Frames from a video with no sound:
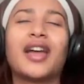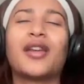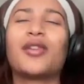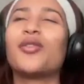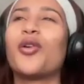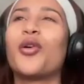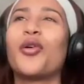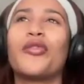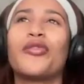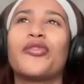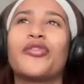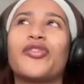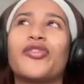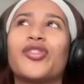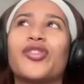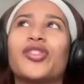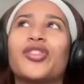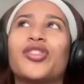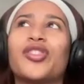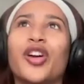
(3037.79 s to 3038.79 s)
I don't know
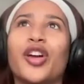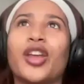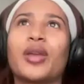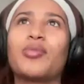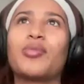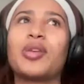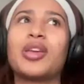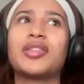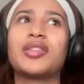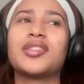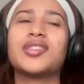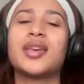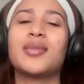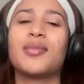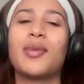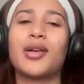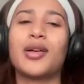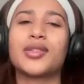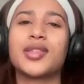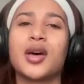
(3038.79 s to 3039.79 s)
if they're going to be in the
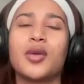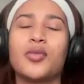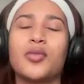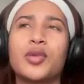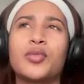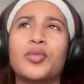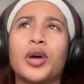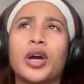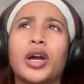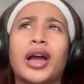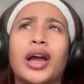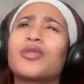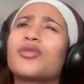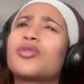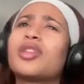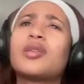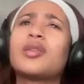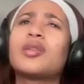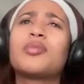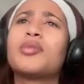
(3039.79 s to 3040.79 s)
same house that we were. I
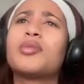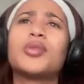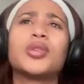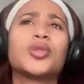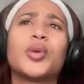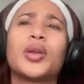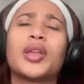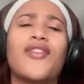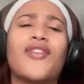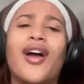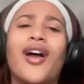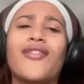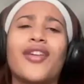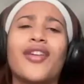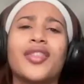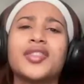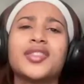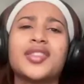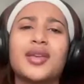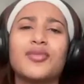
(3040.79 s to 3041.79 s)
don't think BB25
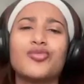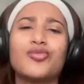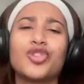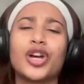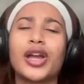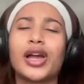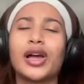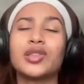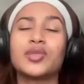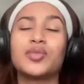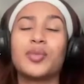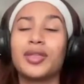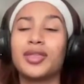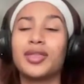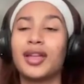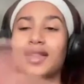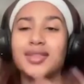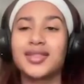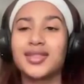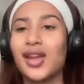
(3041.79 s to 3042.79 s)
had the same jury house,
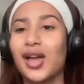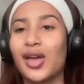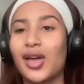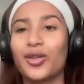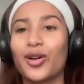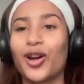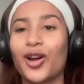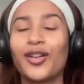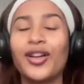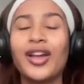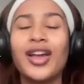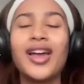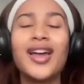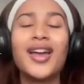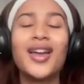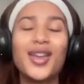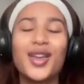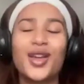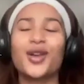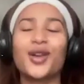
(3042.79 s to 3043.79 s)
but that's neither
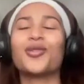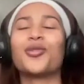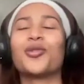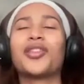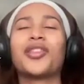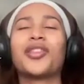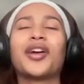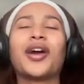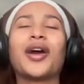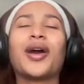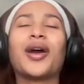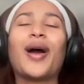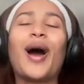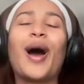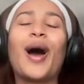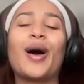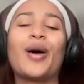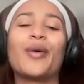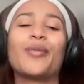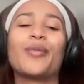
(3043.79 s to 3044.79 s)
here nor there.